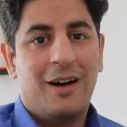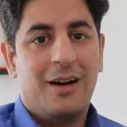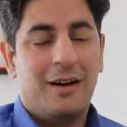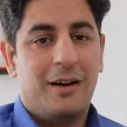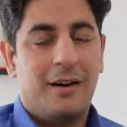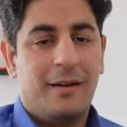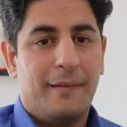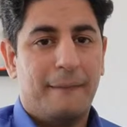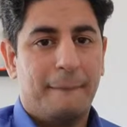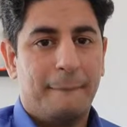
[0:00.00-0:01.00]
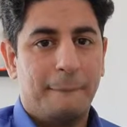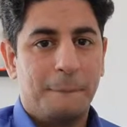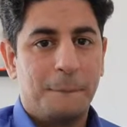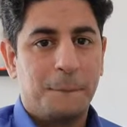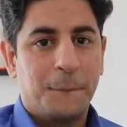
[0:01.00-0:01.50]
um,
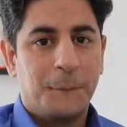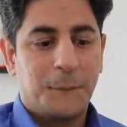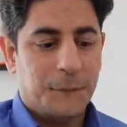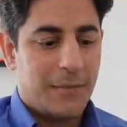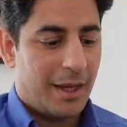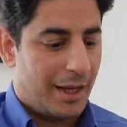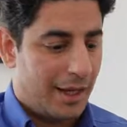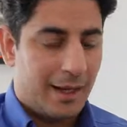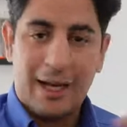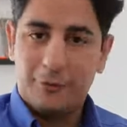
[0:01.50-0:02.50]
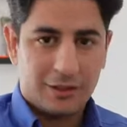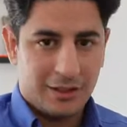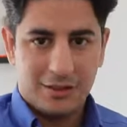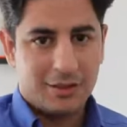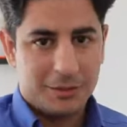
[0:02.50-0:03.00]
and I was
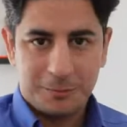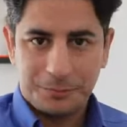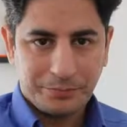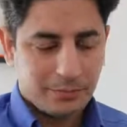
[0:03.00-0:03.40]
in the